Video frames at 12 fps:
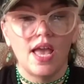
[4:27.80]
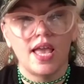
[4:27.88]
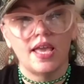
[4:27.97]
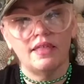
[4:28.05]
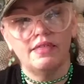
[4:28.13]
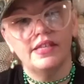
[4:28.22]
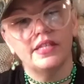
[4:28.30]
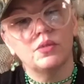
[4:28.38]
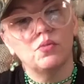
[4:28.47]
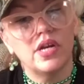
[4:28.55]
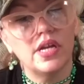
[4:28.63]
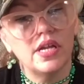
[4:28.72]
And this
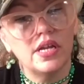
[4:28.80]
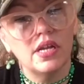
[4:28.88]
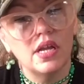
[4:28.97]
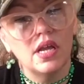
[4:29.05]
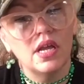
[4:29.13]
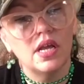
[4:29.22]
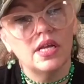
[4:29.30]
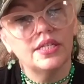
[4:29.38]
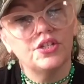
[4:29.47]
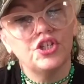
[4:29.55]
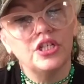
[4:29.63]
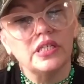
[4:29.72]
one
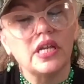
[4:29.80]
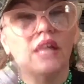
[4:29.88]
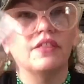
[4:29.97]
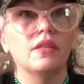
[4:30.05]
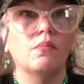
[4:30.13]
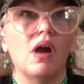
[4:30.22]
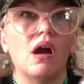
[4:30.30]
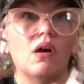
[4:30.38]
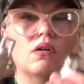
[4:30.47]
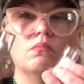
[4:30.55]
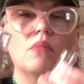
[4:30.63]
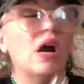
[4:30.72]
is She's Got the mouth
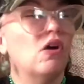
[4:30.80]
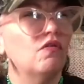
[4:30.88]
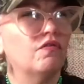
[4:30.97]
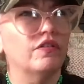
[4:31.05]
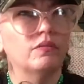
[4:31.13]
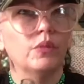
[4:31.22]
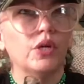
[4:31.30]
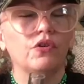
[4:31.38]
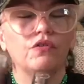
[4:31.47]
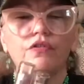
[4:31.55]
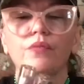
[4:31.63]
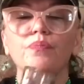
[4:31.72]

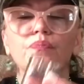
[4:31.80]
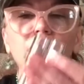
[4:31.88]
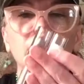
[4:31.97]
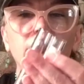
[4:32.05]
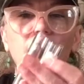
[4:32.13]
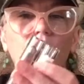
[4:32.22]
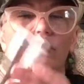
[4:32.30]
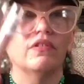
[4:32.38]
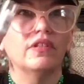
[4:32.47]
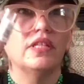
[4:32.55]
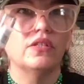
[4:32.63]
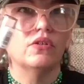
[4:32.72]
Mauve? So
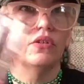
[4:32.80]
these